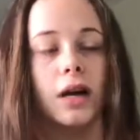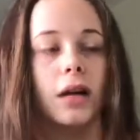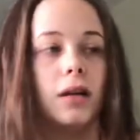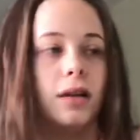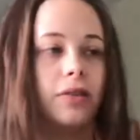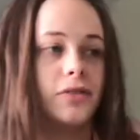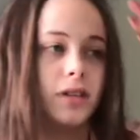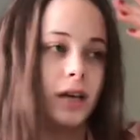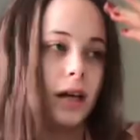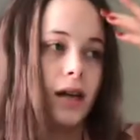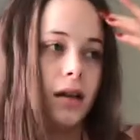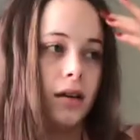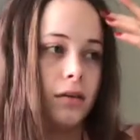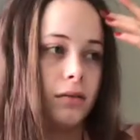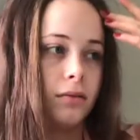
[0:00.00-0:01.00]
I live in
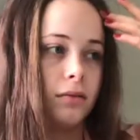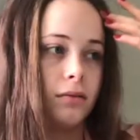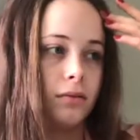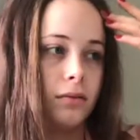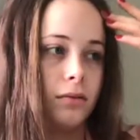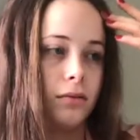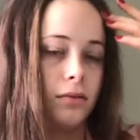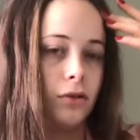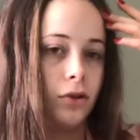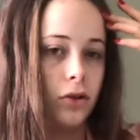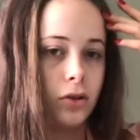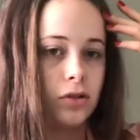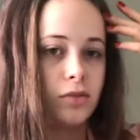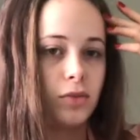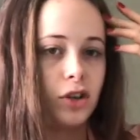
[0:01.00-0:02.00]
like
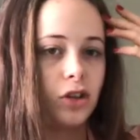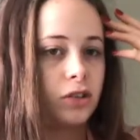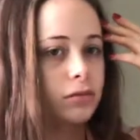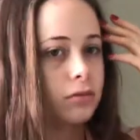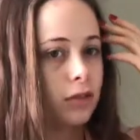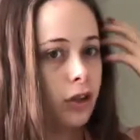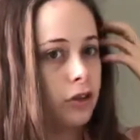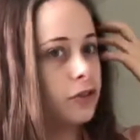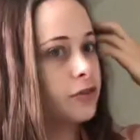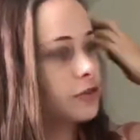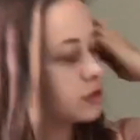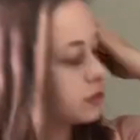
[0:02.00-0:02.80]
not smart clothes.